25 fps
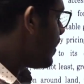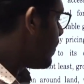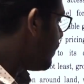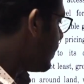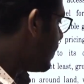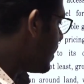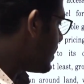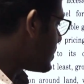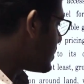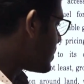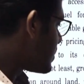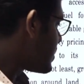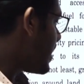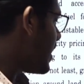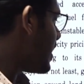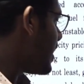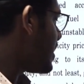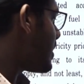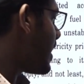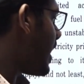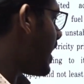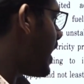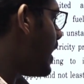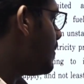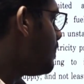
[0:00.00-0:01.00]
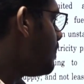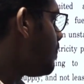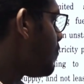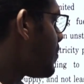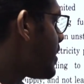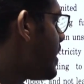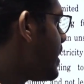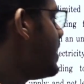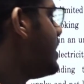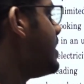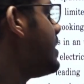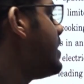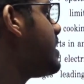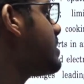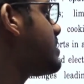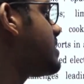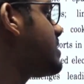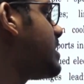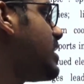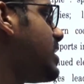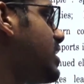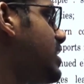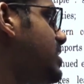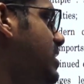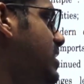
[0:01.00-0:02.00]
will say that India's
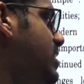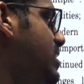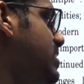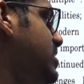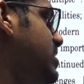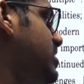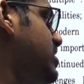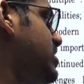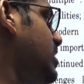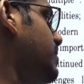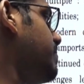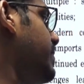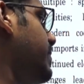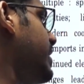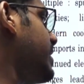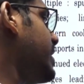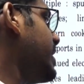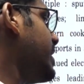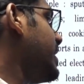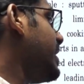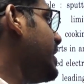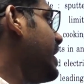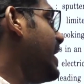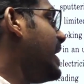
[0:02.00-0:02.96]
energy decision making